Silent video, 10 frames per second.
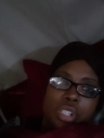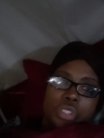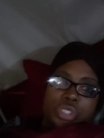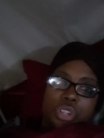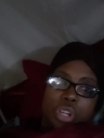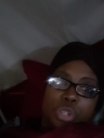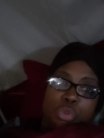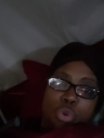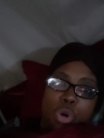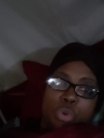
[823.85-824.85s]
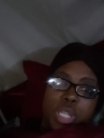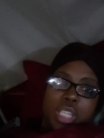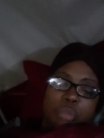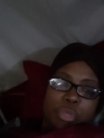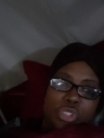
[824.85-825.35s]
Start growing
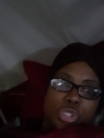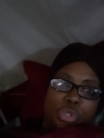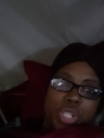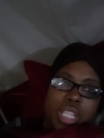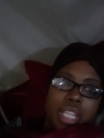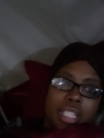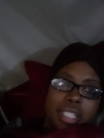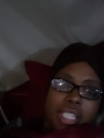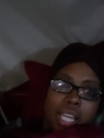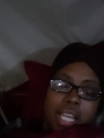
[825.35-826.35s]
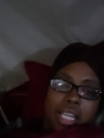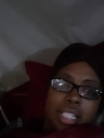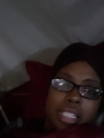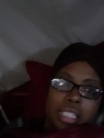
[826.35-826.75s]
and maturing in Yah